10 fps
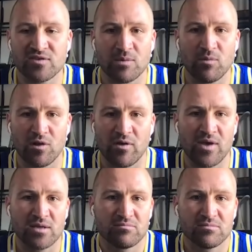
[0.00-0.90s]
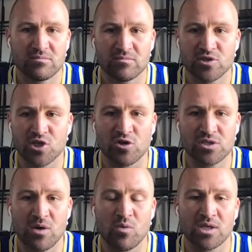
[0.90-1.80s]
of someone like that
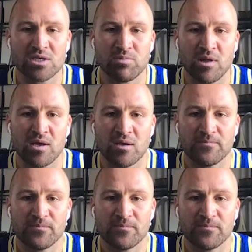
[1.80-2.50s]
shows how well he's playing.